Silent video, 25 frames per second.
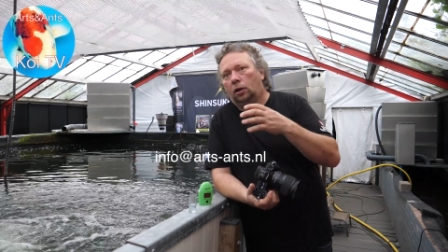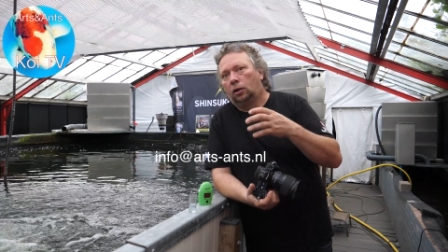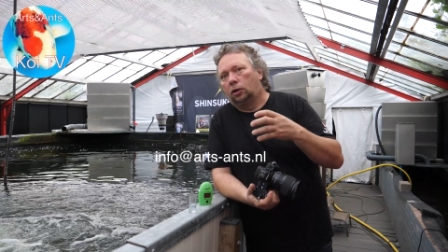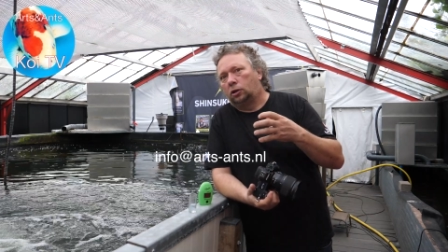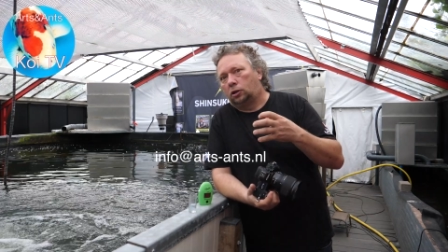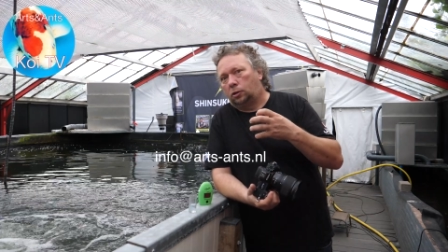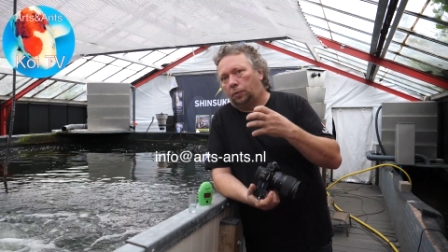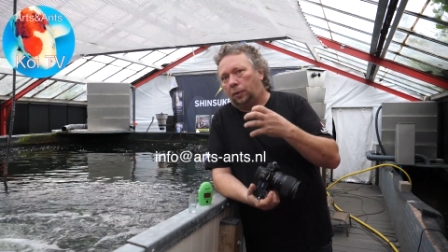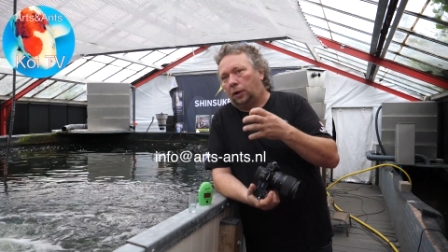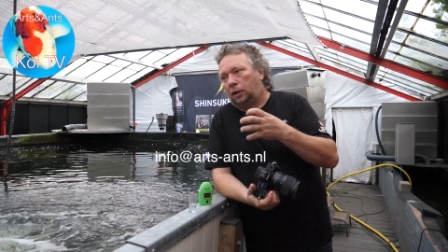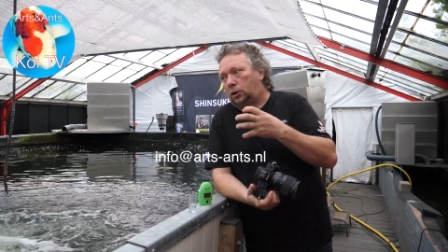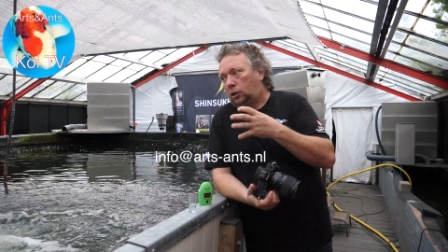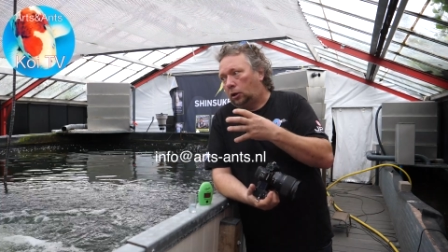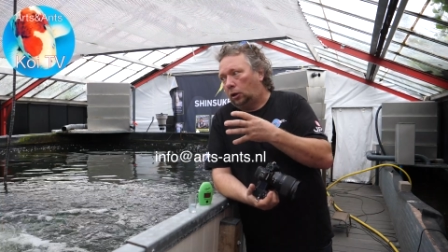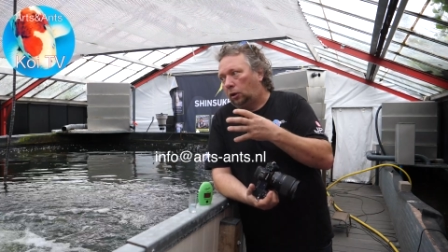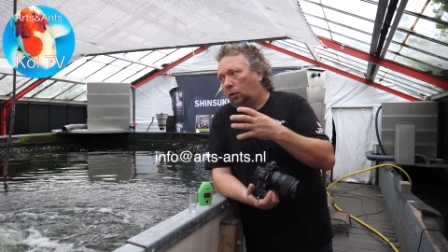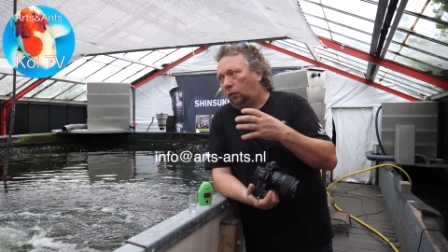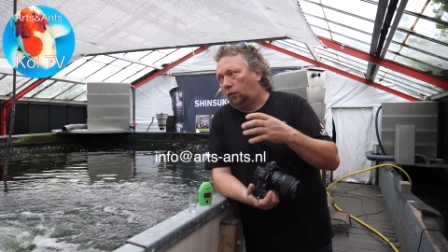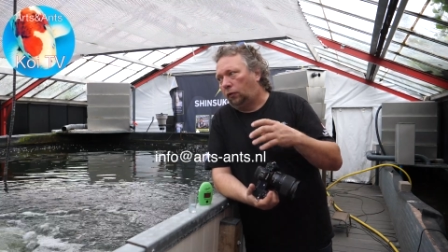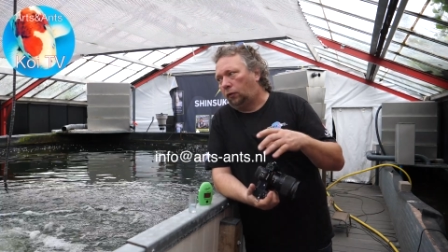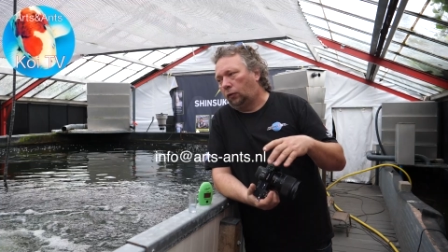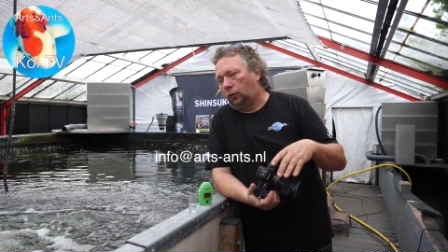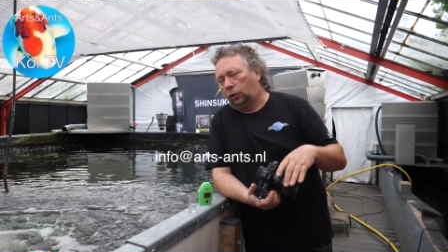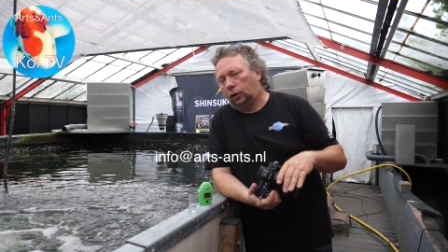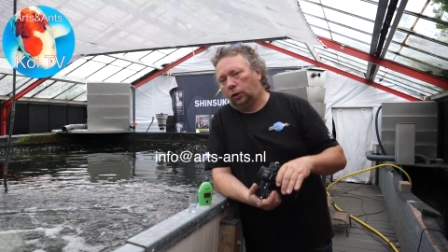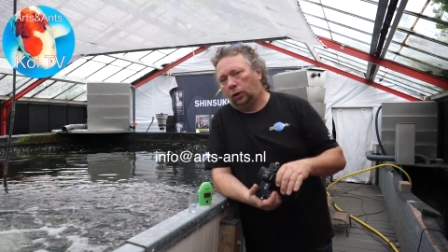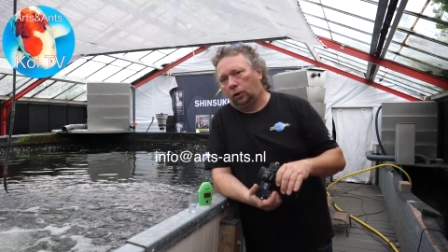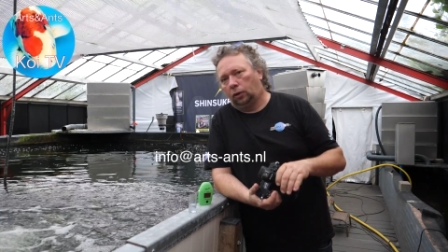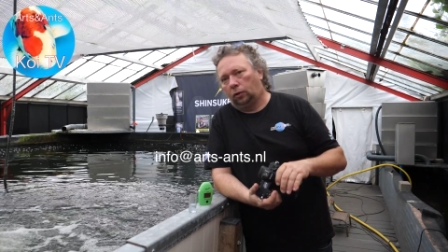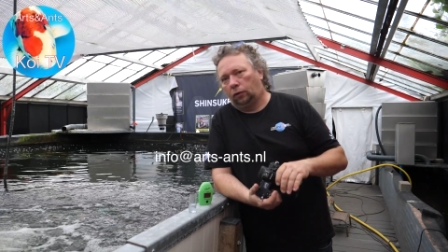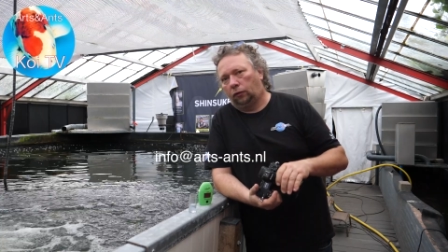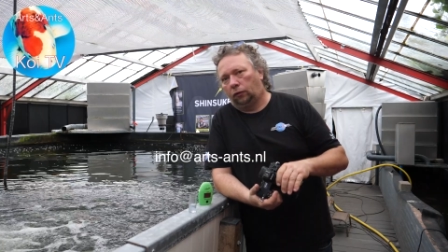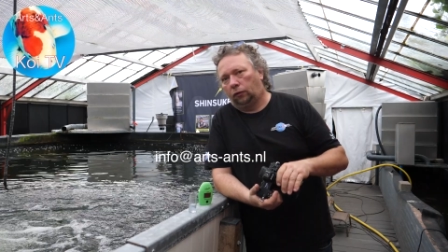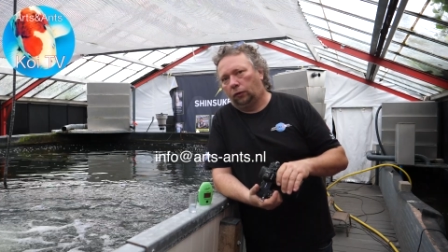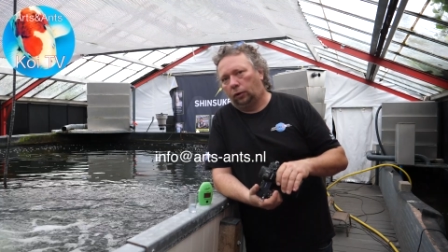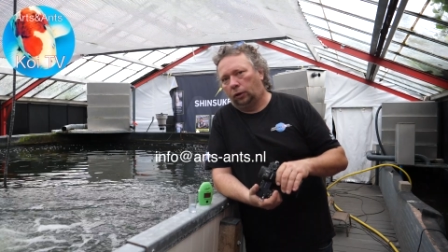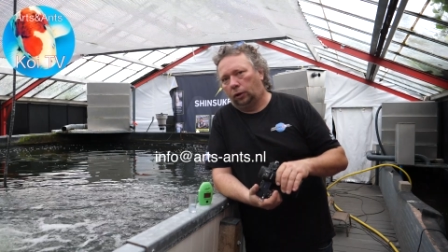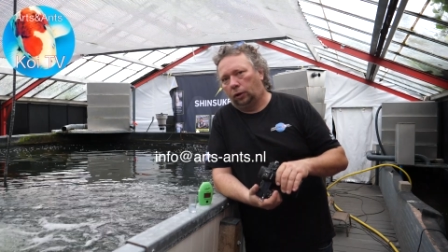especially for the,
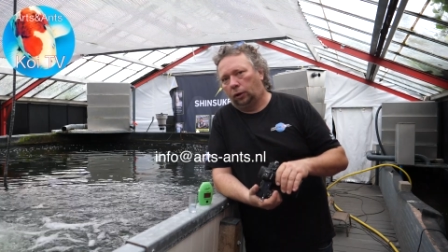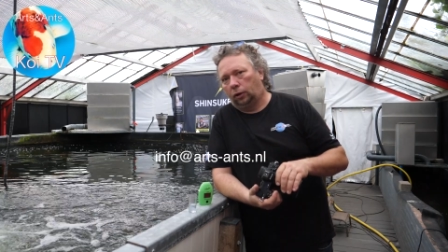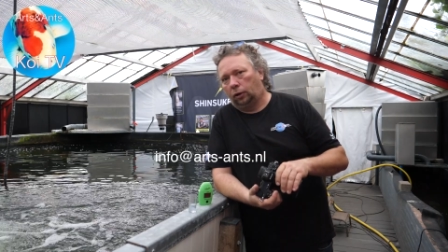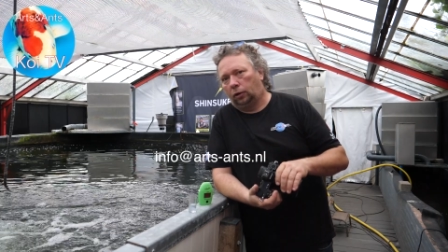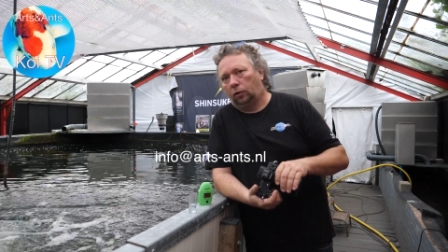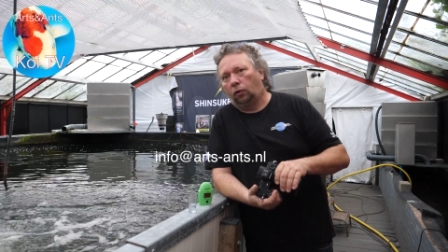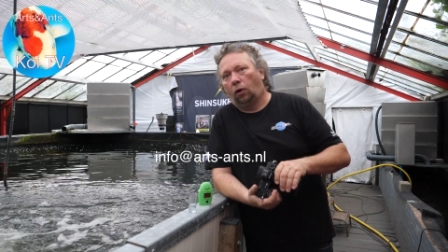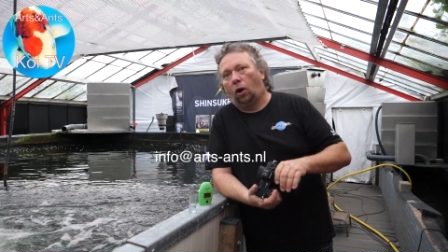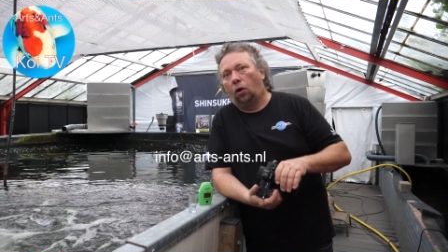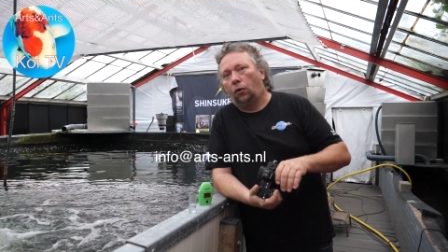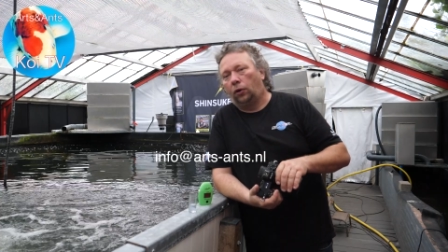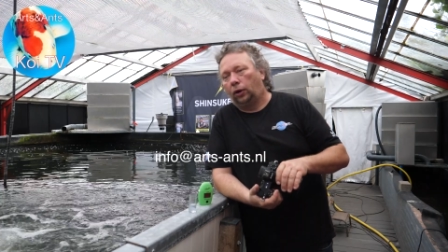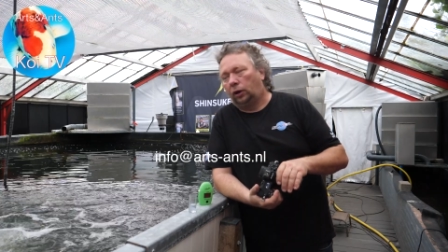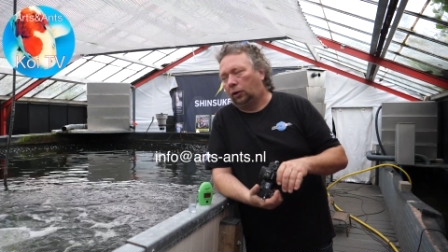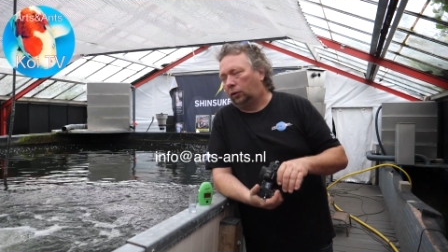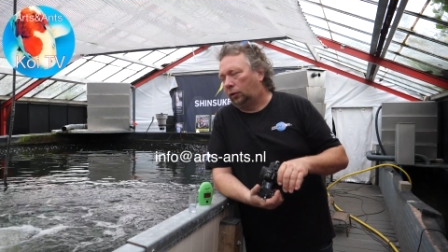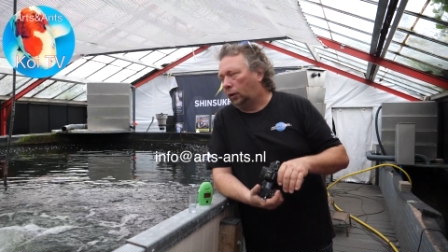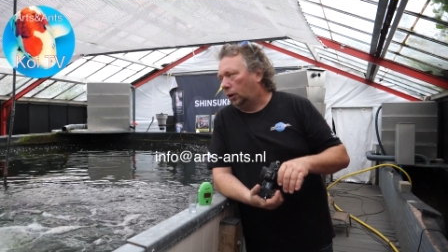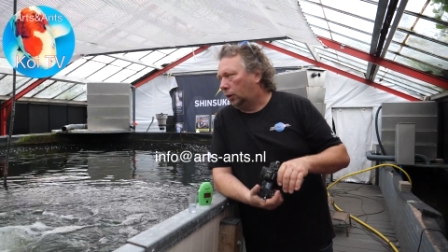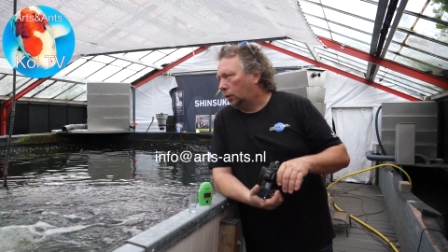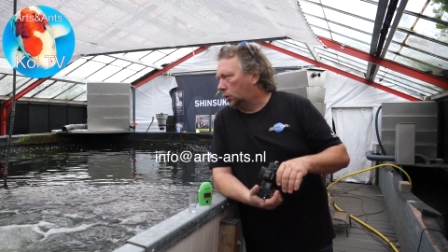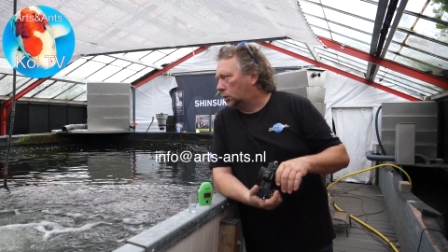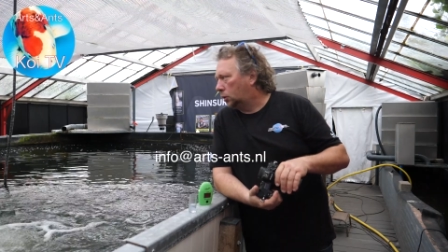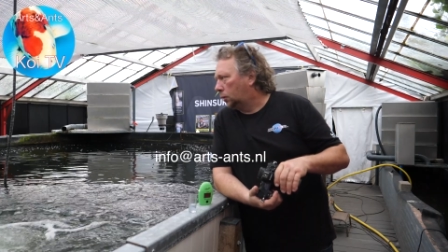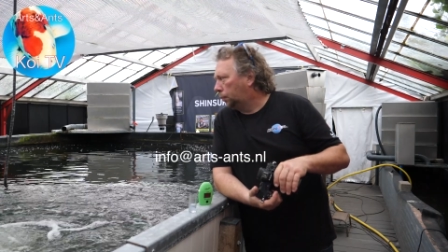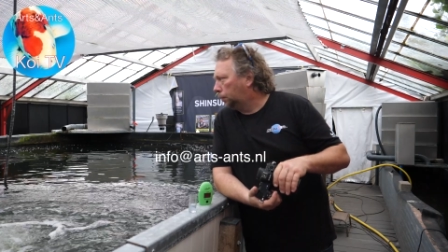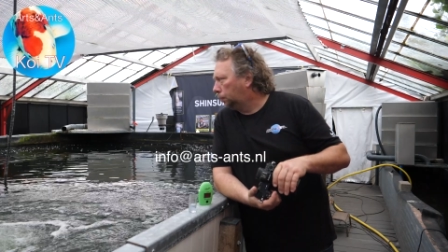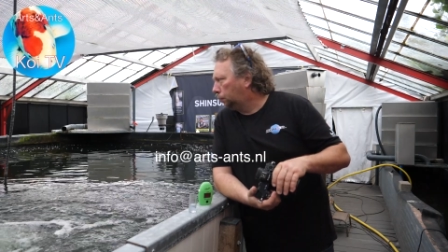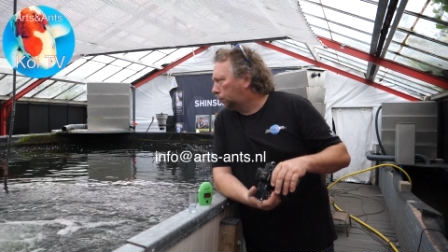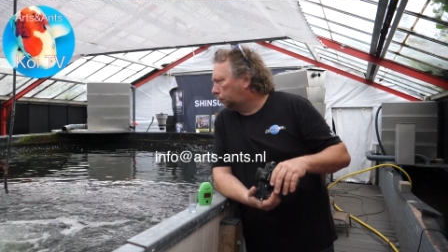for the growing things.